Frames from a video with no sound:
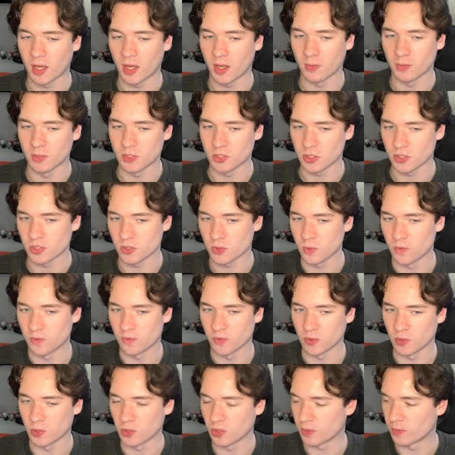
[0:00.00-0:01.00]
would just go
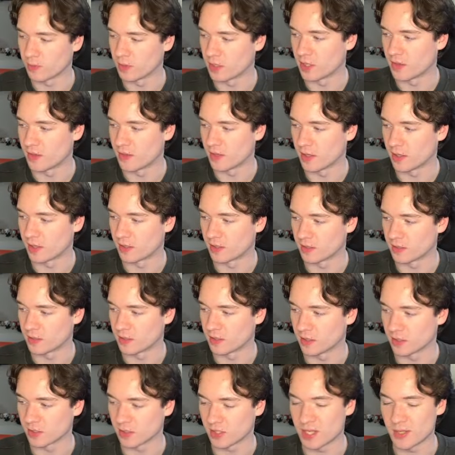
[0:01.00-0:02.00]
for Lookman in that,
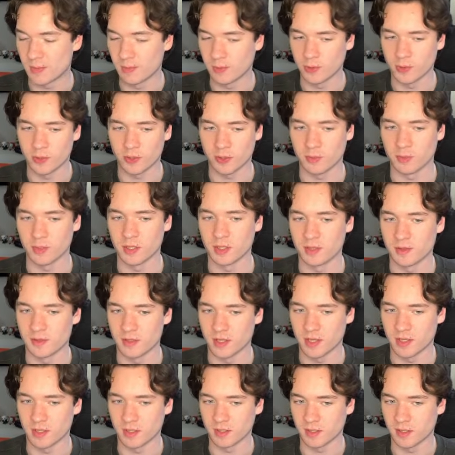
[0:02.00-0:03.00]
or keep
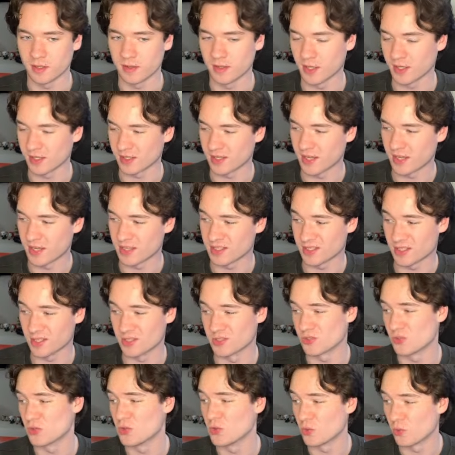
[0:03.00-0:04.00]
Lookman in that case,
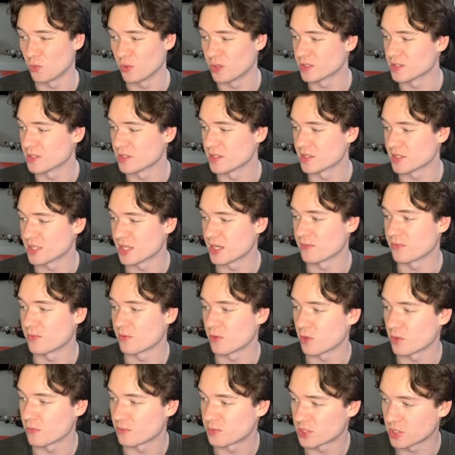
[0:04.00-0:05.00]
because it's the
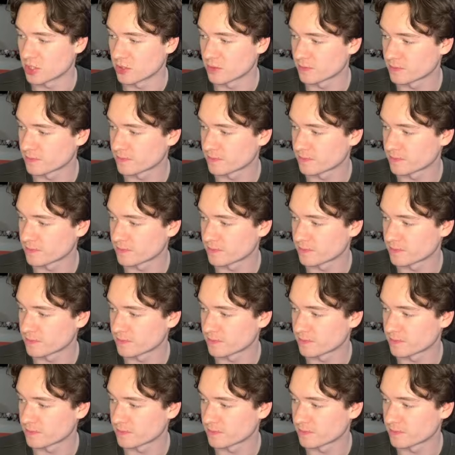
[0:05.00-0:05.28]
safer option.